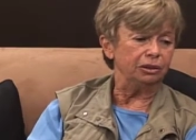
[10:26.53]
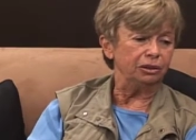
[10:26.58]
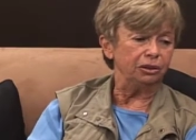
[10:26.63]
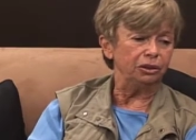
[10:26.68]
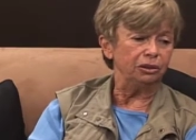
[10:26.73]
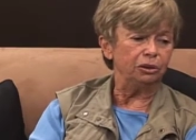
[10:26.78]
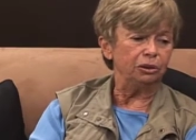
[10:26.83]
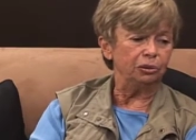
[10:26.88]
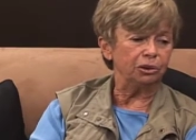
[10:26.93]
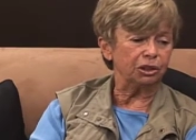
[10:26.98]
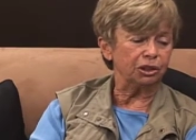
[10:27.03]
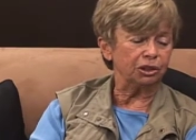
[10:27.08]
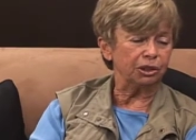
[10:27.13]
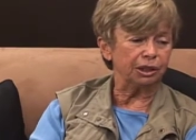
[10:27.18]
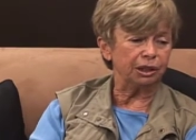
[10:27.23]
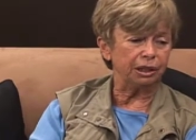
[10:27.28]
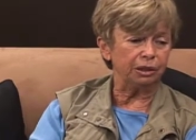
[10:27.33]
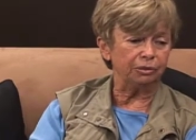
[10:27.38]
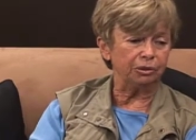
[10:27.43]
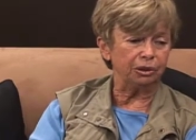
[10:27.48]
you don't
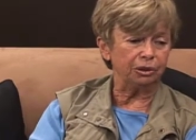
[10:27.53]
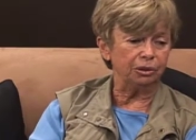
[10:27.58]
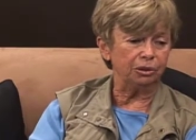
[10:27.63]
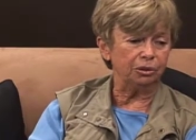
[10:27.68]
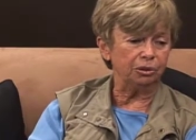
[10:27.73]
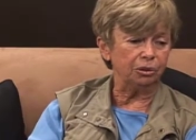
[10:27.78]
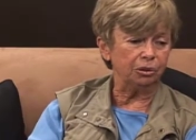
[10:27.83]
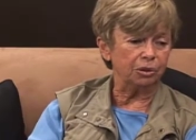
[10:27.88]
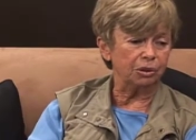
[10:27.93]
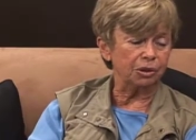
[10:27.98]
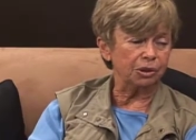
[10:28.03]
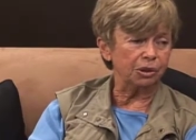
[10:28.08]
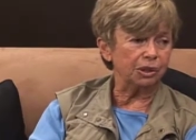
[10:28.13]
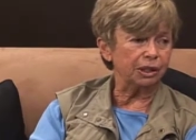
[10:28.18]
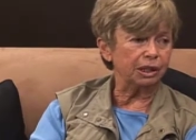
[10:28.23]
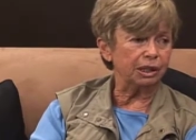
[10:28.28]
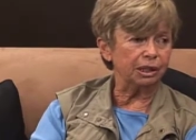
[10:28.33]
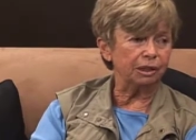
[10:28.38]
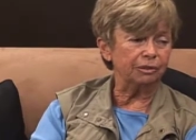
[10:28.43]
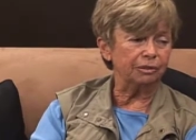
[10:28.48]
just give to the dogs. The,
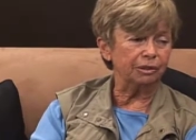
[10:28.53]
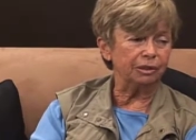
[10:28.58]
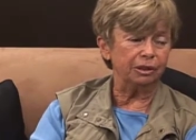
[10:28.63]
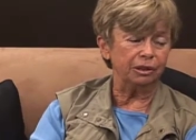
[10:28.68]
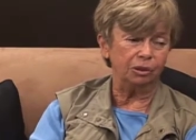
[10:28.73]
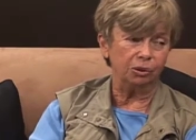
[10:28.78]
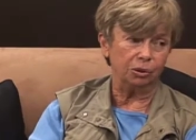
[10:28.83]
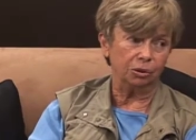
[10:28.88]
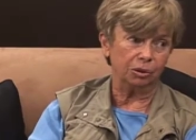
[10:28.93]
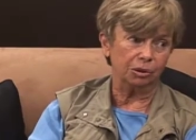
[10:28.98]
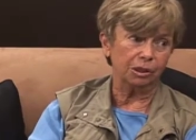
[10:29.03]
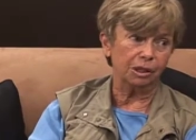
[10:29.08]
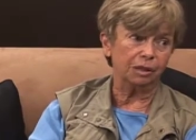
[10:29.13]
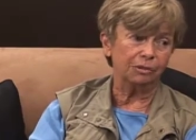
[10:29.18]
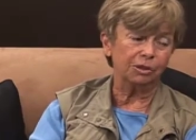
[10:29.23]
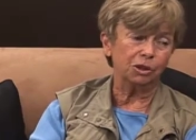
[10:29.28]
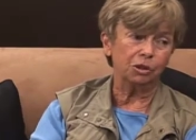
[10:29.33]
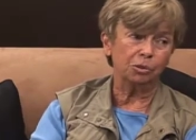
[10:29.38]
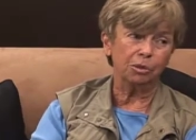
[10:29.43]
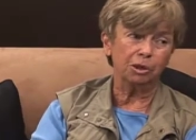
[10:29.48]
give, the dogs
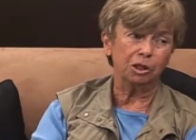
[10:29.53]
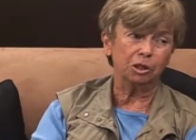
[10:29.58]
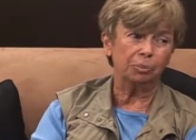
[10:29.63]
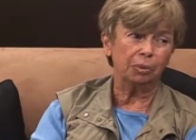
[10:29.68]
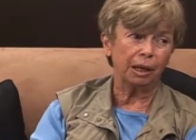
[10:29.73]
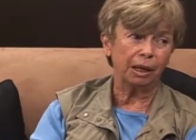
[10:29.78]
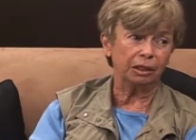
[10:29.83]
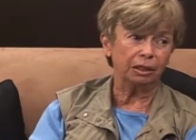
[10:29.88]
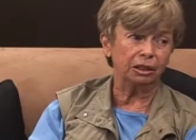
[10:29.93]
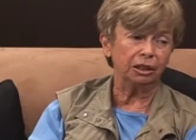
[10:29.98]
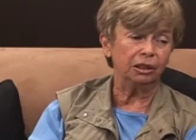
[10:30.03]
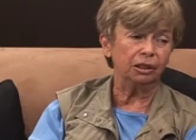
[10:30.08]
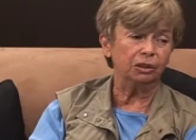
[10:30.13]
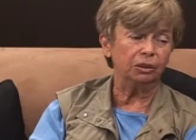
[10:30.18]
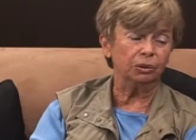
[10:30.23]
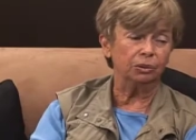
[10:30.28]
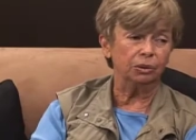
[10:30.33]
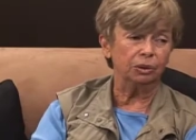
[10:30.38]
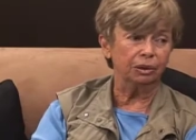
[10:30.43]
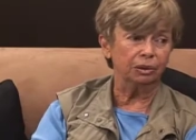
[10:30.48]
give so much back to
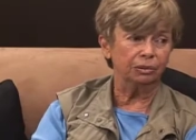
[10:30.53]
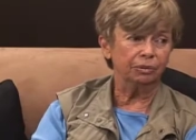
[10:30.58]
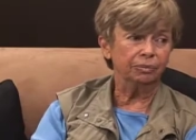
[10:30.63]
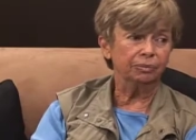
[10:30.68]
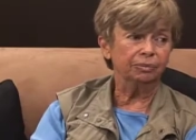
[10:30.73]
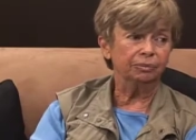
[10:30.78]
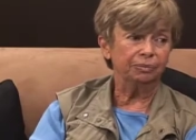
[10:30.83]
you. Mm-hmm.